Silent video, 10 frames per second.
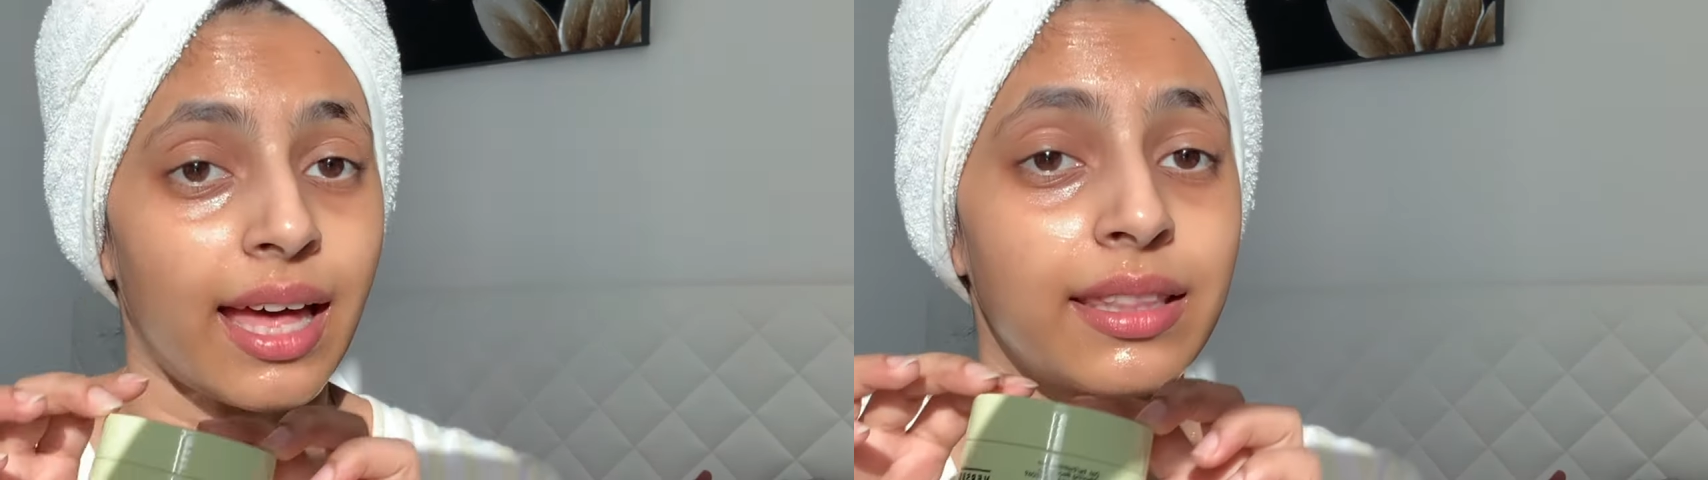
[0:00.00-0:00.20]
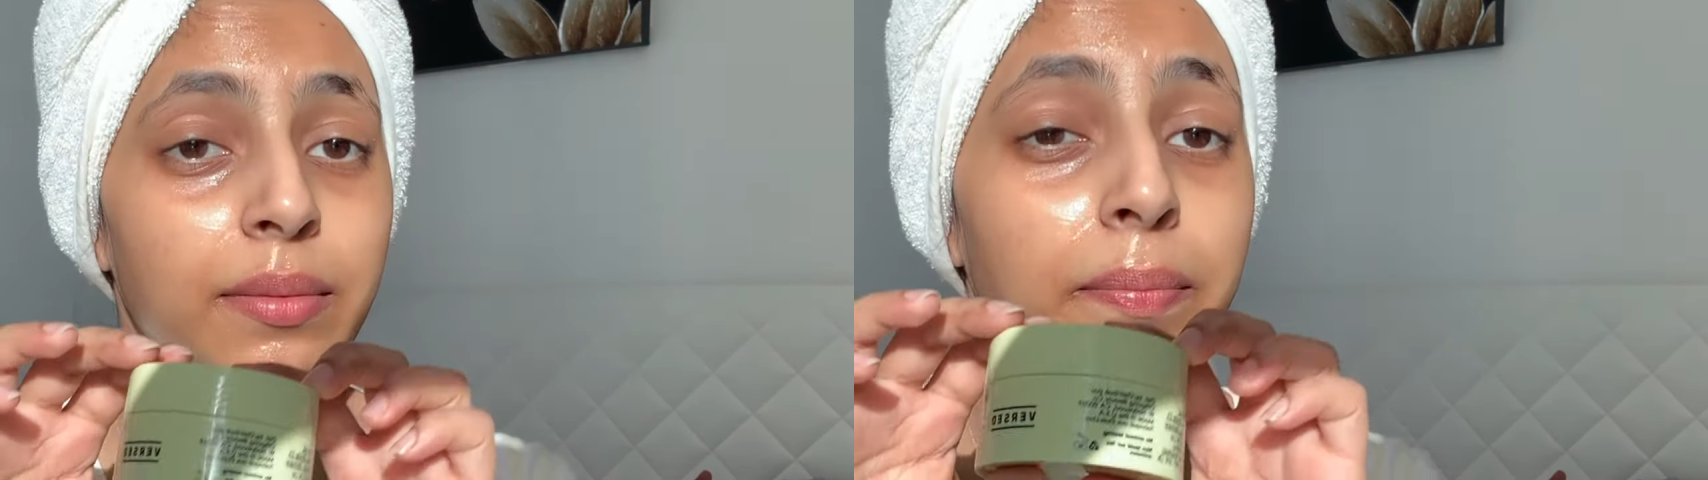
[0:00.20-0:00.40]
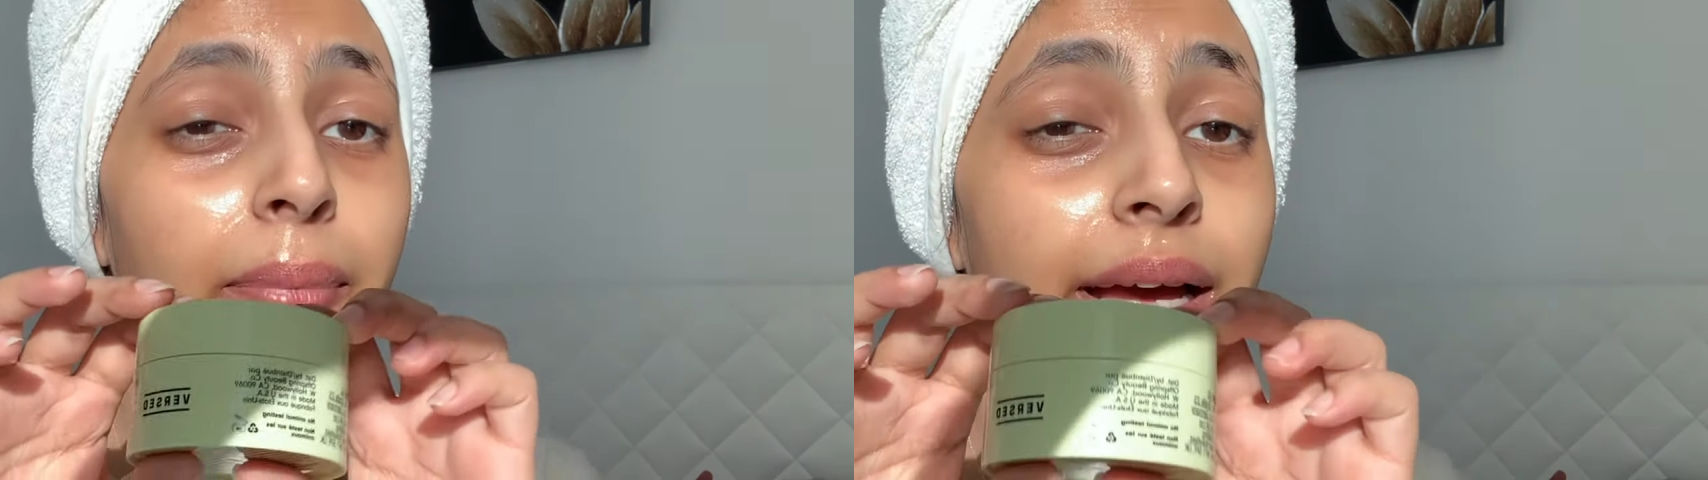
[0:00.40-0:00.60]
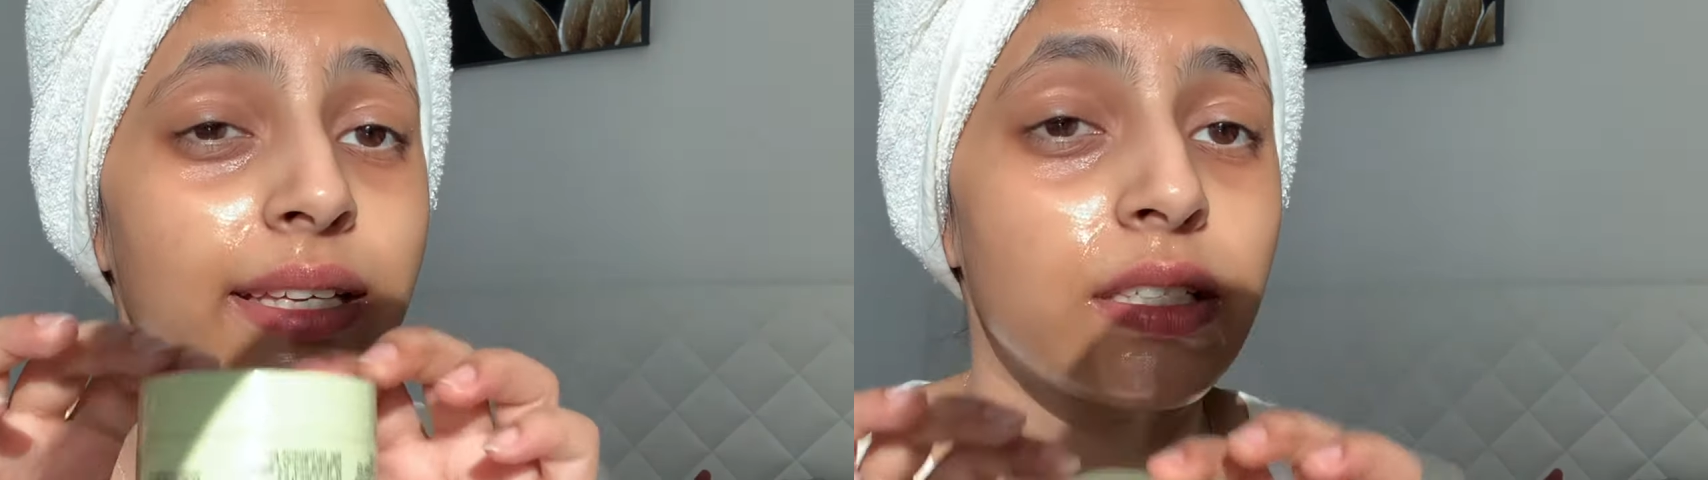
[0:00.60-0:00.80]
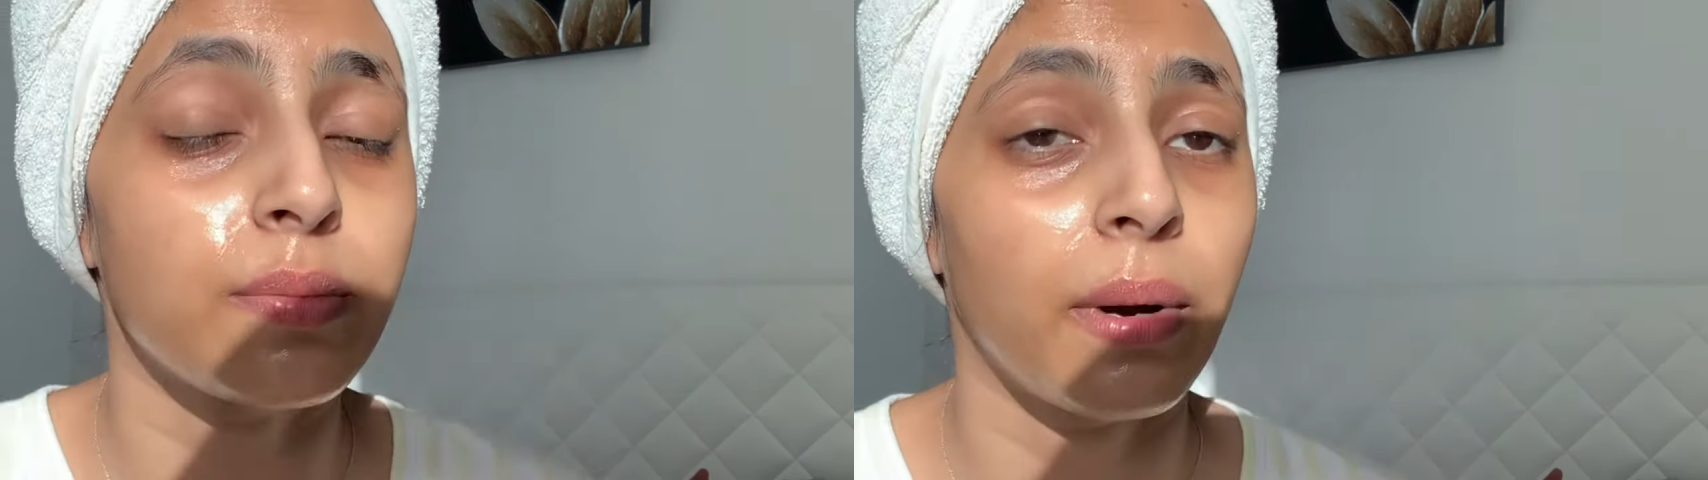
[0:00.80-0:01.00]
And the
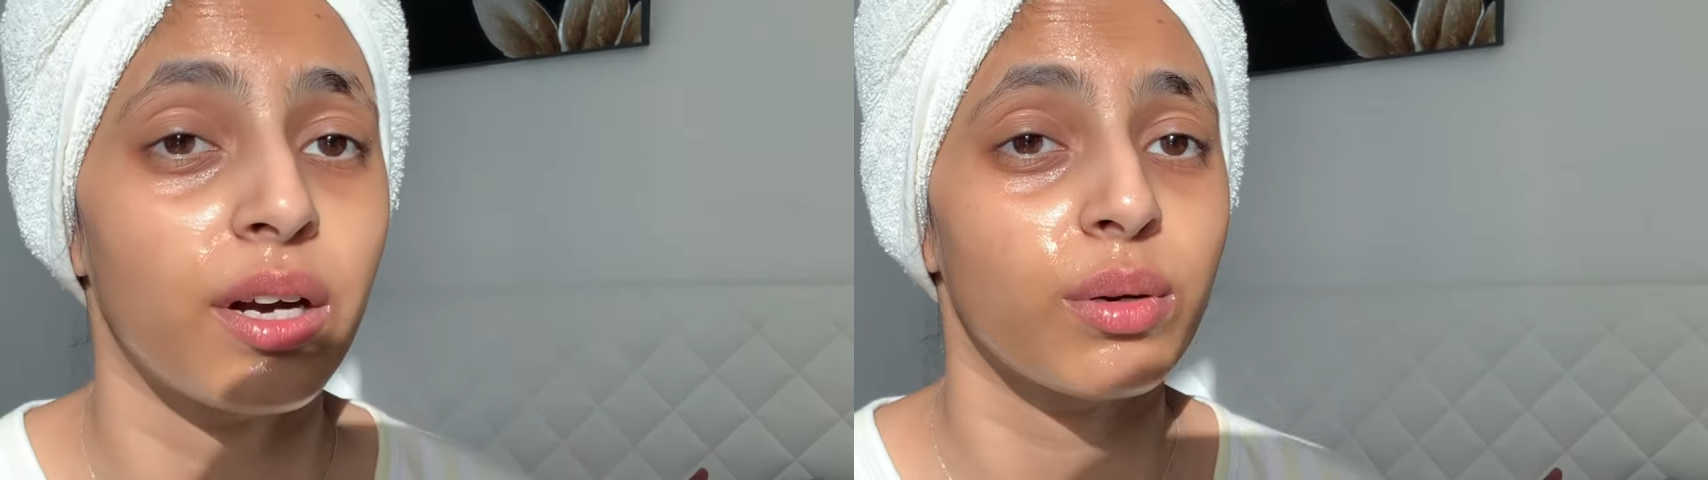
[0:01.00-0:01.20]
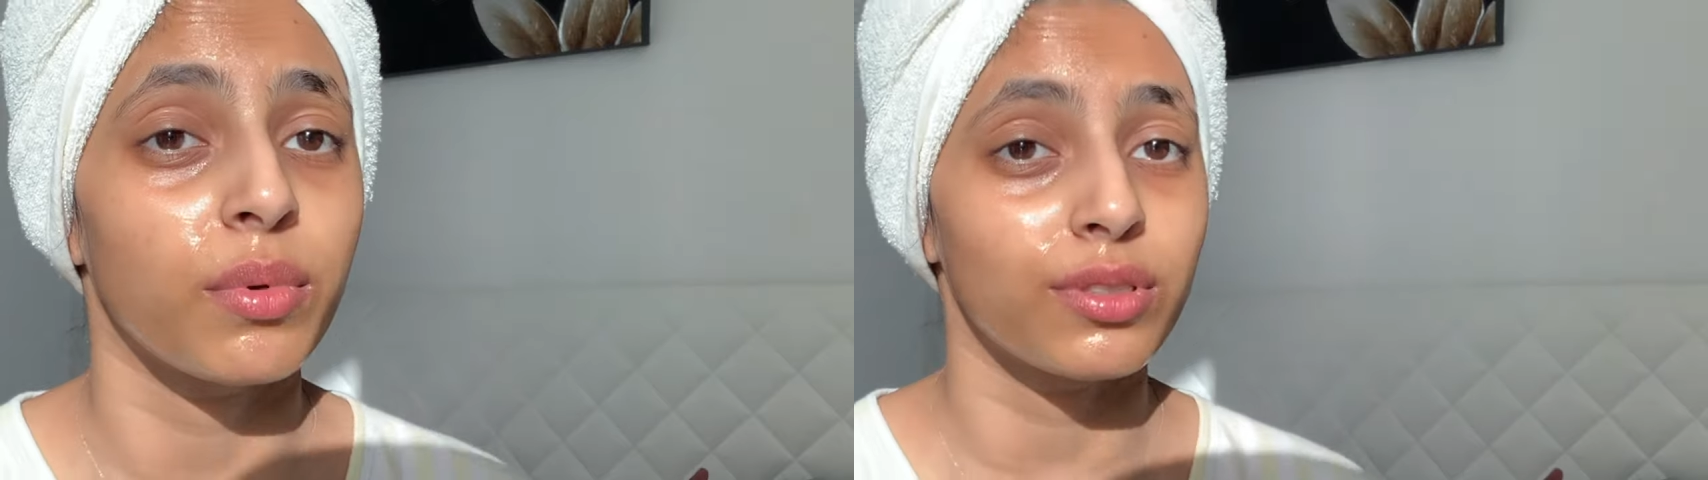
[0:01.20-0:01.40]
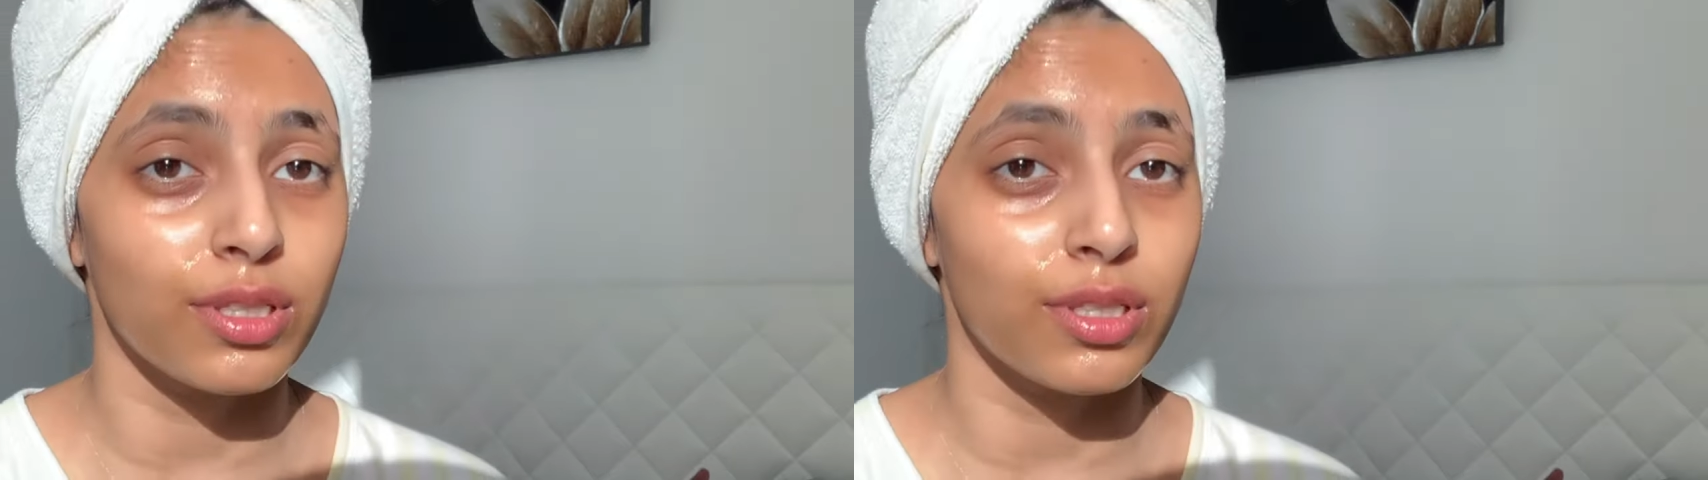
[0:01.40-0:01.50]
best part about